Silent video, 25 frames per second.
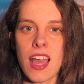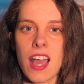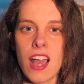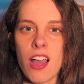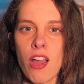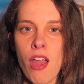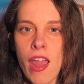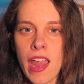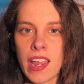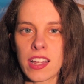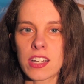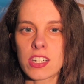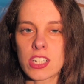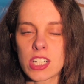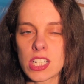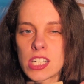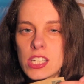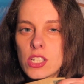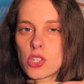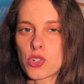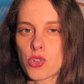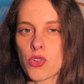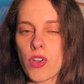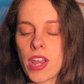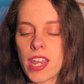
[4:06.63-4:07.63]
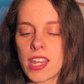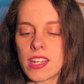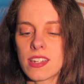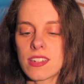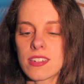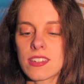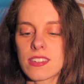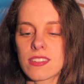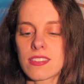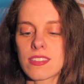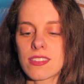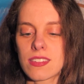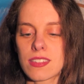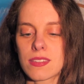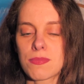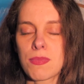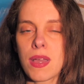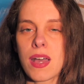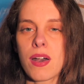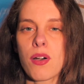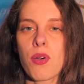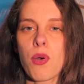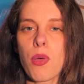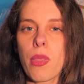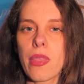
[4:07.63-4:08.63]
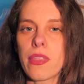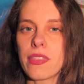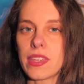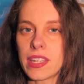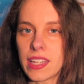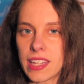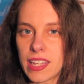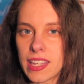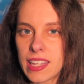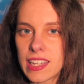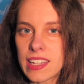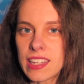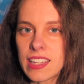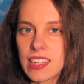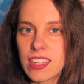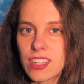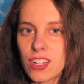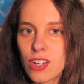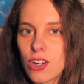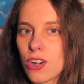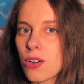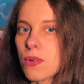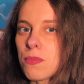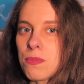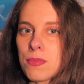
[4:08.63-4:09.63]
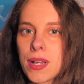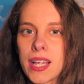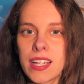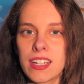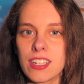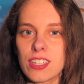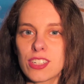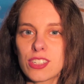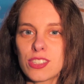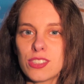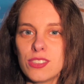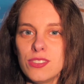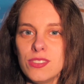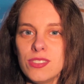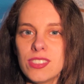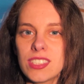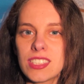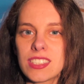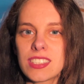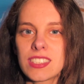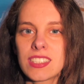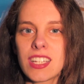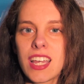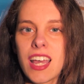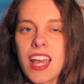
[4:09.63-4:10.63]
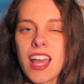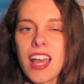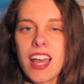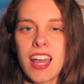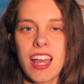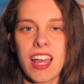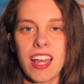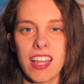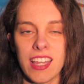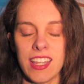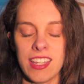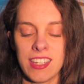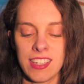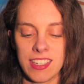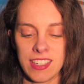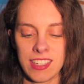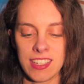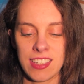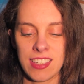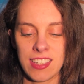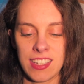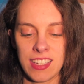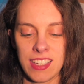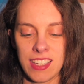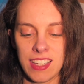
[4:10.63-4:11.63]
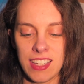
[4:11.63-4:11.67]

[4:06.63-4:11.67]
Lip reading: are actually trained to smell the ink on banknotes, and